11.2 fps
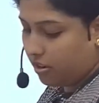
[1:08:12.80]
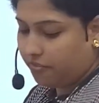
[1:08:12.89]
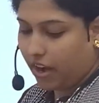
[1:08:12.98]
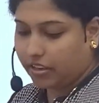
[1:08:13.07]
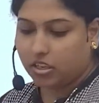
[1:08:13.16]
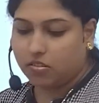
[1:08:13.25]

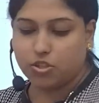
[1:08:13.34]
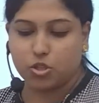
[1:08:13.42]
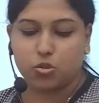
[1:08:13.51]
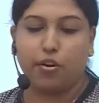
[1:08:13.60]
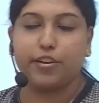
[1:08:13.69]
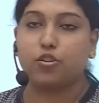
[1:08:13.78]
factor, which is
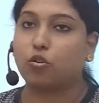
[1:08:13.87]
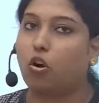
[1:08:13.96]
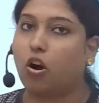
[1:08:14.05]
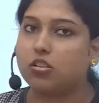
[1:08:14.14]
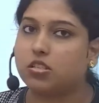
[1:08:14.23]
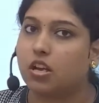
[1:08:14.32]
going to
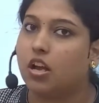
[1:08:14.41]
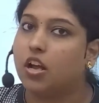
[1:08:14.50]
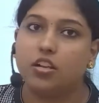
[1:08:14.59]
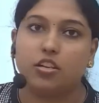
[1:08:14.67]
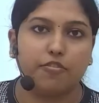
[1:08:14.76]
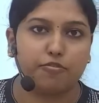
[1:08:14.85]
cause
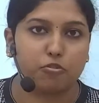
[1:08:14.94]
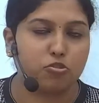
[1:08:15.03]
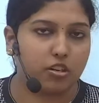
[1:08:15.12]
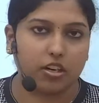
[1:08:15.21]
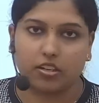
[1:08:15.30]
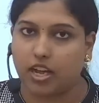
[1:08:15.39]

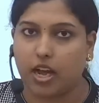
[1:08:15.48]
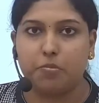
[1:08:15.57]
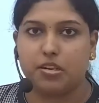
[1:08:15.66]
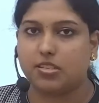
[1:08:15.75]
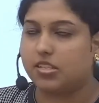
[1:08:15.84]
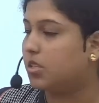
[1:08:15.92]
nephrogenic diabetes
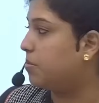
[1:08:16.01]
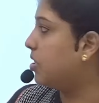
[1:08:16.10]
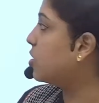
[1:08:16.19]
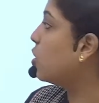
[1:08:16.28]
insipidus.